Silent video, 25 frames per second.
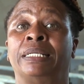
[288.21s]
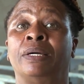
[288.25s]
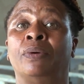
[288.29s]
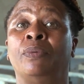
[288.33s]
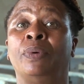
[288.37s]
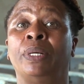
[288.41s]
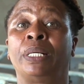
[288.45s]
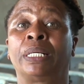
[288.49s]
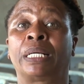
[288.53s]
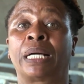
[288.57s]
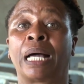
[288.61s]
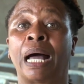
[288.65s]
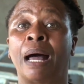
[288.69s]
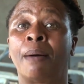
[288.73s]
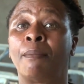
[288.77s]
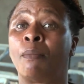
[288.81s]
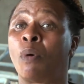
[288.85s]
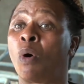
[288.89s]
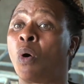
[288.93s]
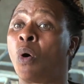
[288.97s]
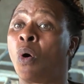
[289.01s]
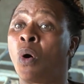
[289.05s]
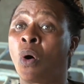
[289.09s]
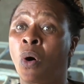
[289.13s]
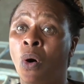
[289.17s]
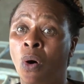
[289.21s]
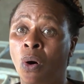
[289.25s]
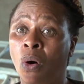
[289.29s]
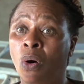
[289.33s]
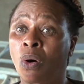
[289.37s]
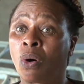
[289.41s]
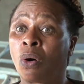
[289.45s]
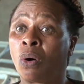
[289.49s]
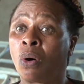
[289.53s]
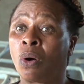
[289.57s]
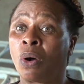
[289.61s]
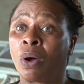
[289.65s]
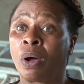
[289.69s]
They will come
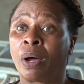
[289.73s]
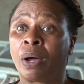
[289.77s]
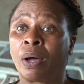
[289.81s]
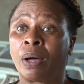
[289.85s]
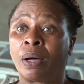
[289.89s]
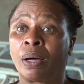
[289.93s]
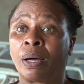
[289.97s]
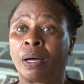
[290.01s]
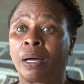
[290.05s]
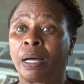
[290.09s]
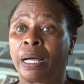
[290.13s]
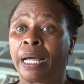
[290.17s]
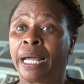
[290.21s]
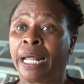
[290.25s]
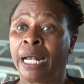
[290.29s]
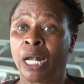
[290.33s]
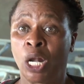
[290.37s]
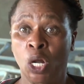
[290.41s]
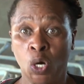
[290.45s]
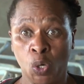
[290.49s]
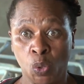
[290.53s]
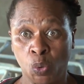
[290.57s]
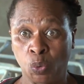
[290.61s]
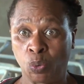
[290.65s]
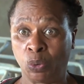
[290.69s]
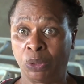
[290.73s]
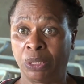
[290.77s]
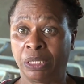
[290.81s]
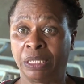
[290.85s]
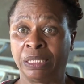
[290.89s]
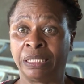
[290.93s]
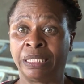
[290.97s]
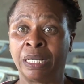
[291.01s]
all alone.